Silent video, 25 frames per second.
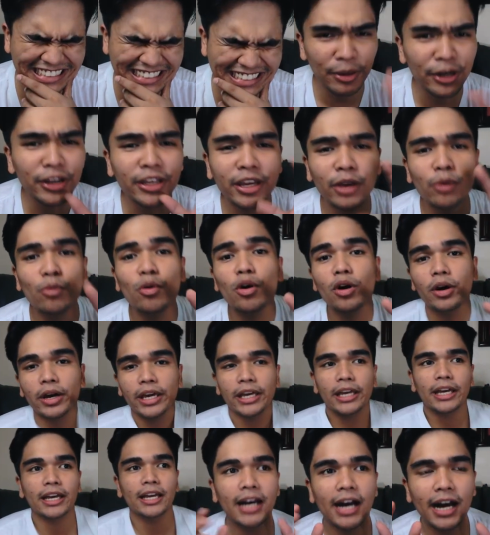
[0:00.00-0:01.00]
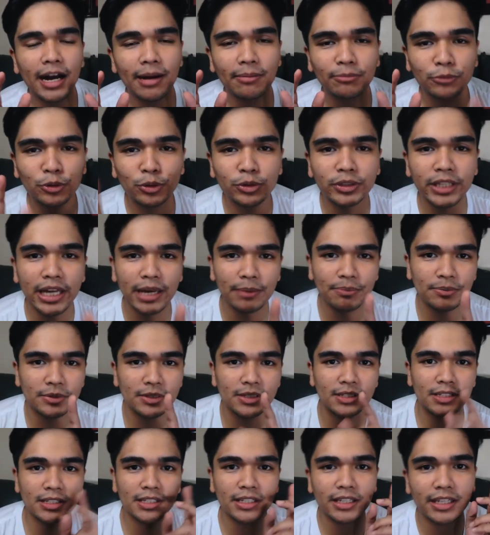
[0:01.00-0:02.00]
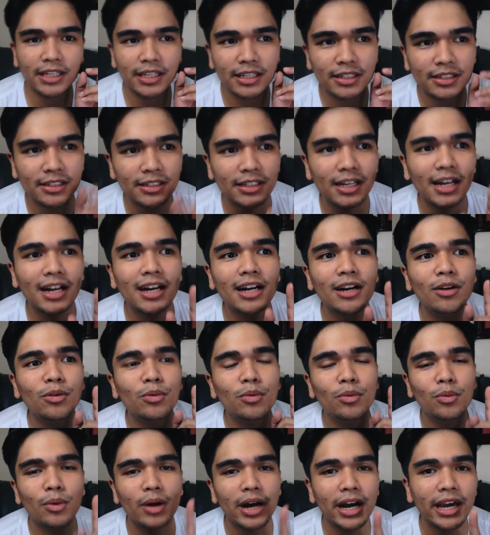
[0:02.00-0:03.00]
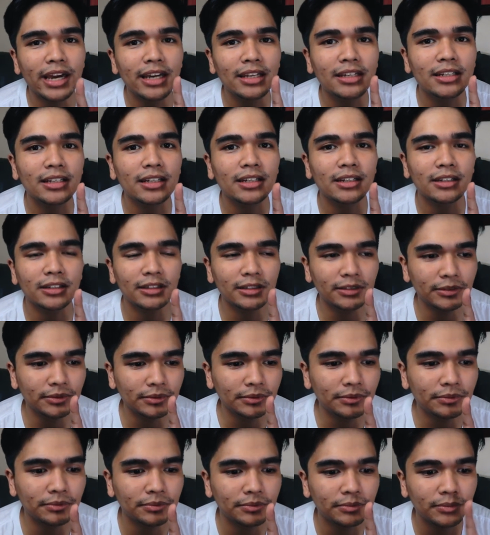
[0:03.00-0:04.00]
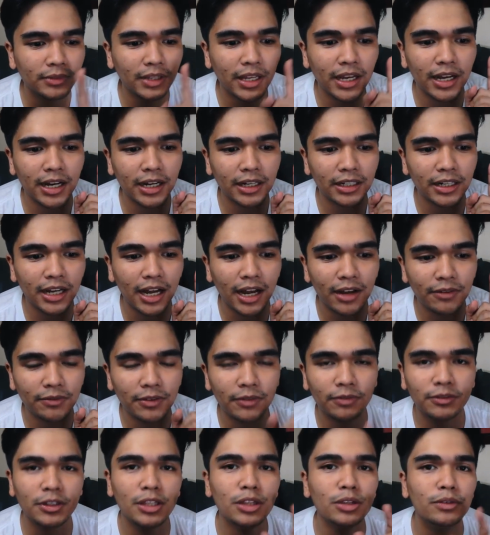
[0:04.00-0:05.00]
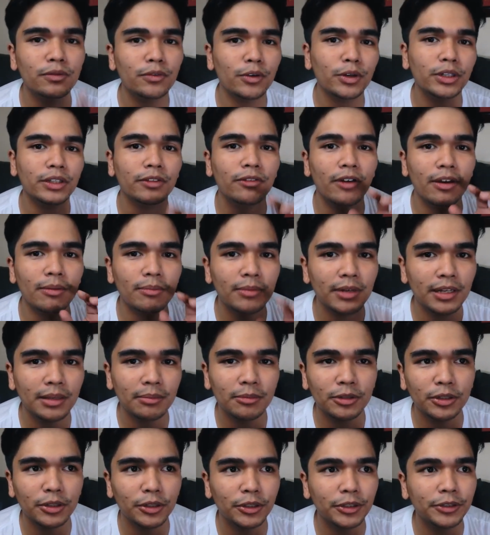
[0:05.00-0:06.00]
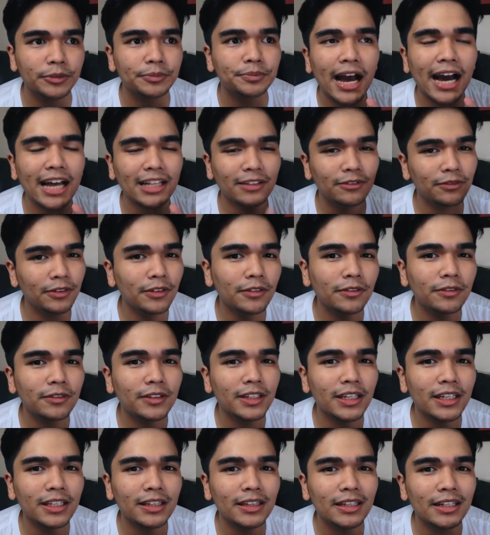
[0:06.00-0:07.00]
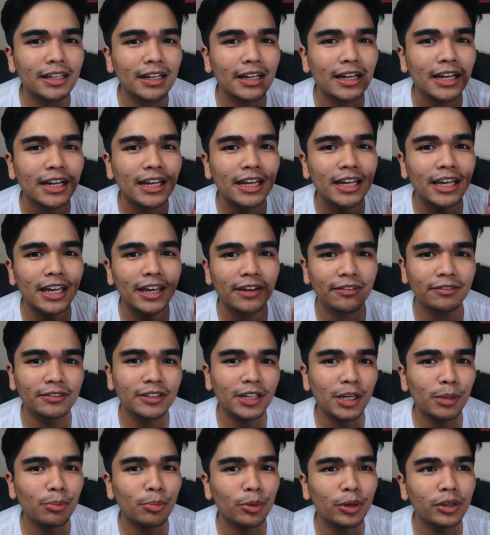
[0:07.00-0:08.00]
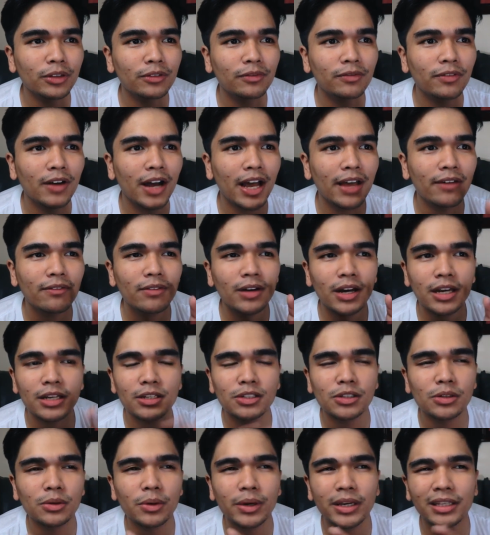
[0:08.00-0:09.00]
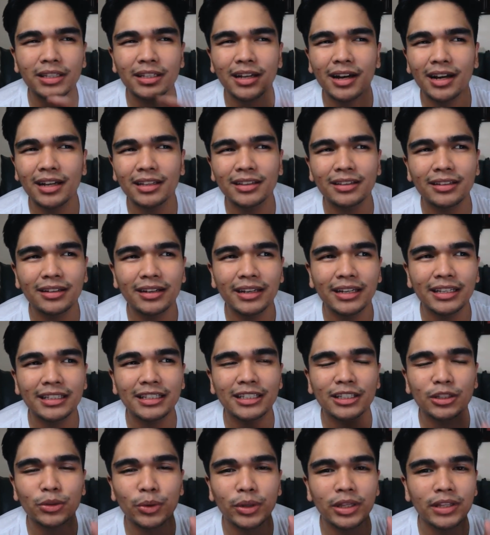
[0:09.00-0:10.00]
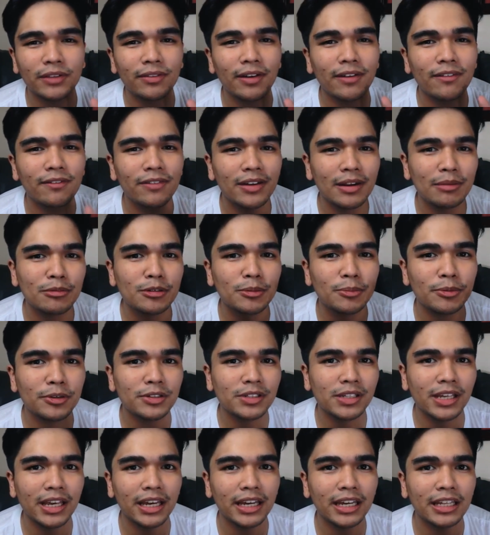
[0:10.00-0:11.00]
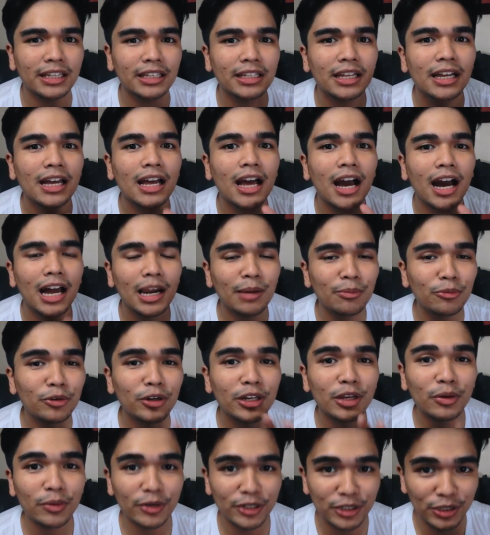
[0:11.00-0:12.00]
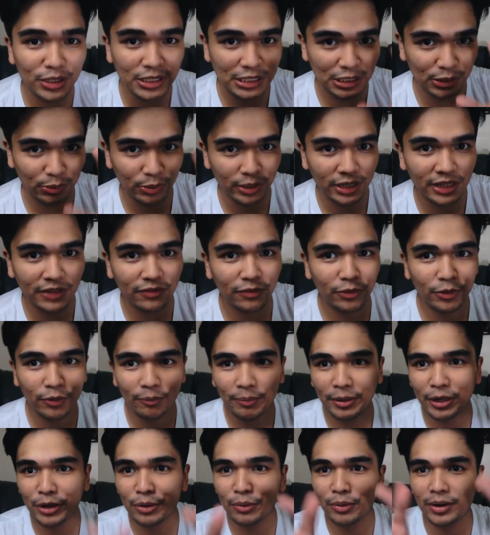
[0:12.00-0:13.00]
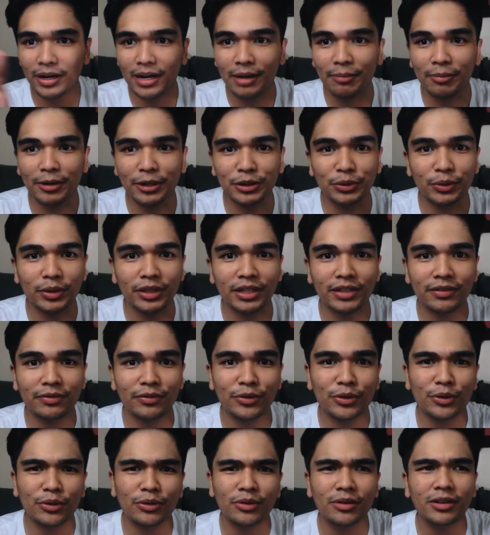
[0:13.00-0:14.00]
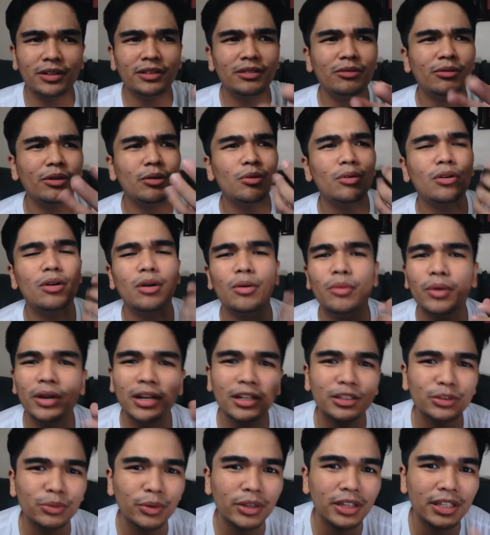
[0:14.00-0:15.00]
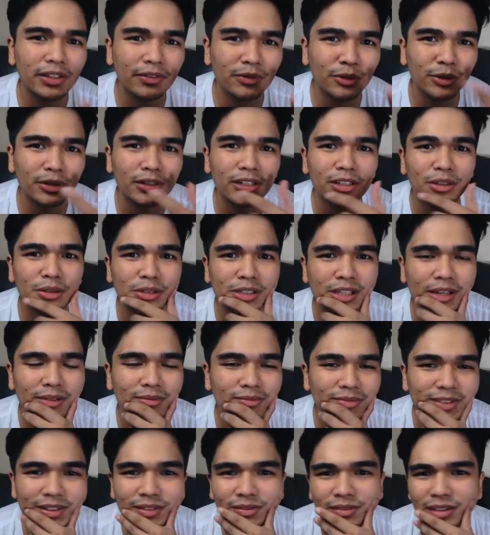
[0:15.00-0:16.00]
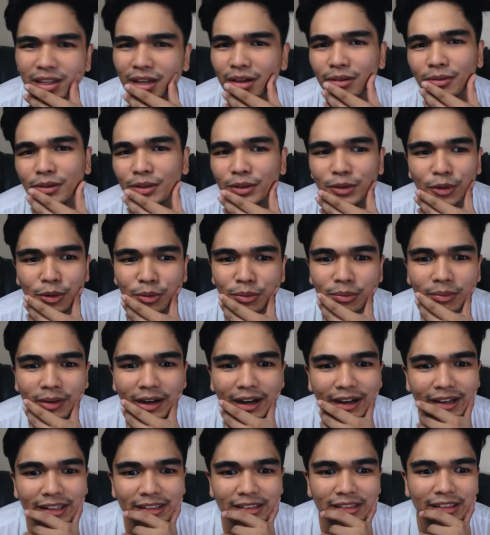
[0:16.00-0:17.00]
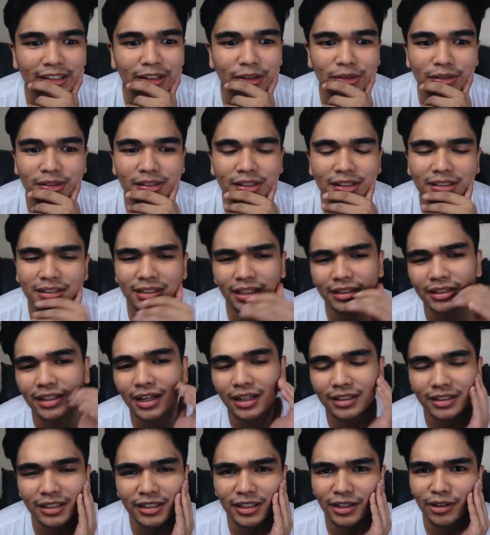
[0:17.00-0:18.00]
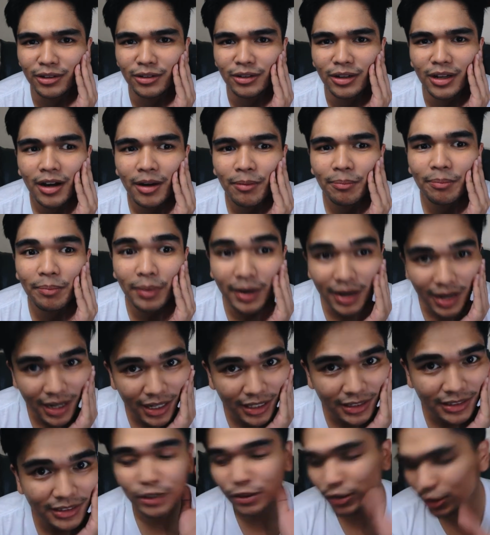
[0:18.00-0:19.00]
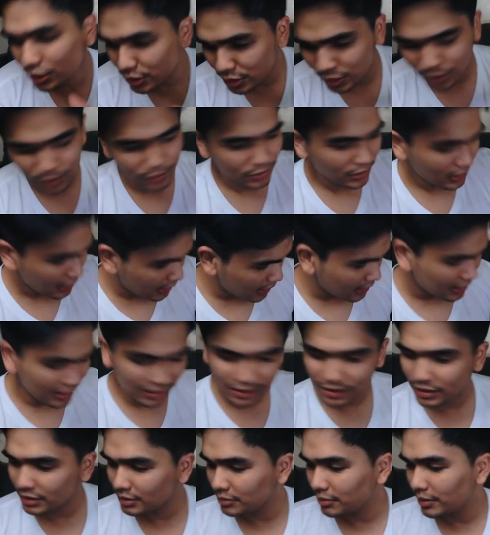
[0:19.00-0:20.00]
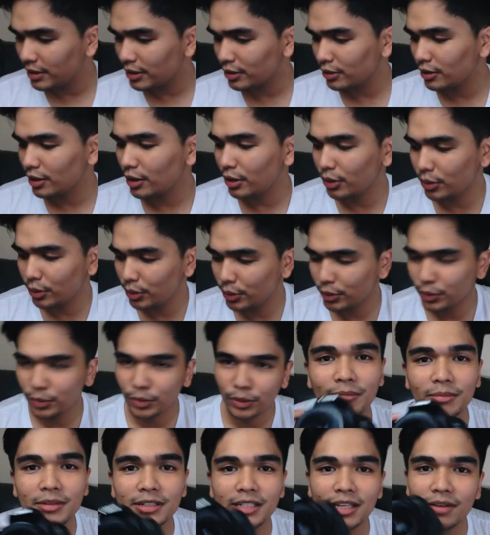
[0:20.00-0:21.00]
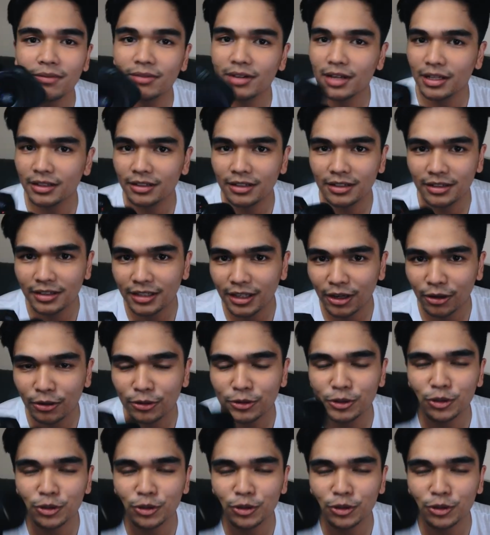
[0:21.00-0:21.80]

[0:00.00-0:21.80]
Pero nga, walking. Um, two types. Isang wide ng naka fifteen to forty-five millimeter at fifteen F three point five I S O eight hundred, twenty-five frames per second. Alam ko request is twenty-four pero wala pang twenty-four. Ay, ewan ko, walang twenty-four dito sa M fifty. Ewan ko bakit. Hindi ako, nagtataka din ako. But, good news is, meron akong, may seven hundred D ako.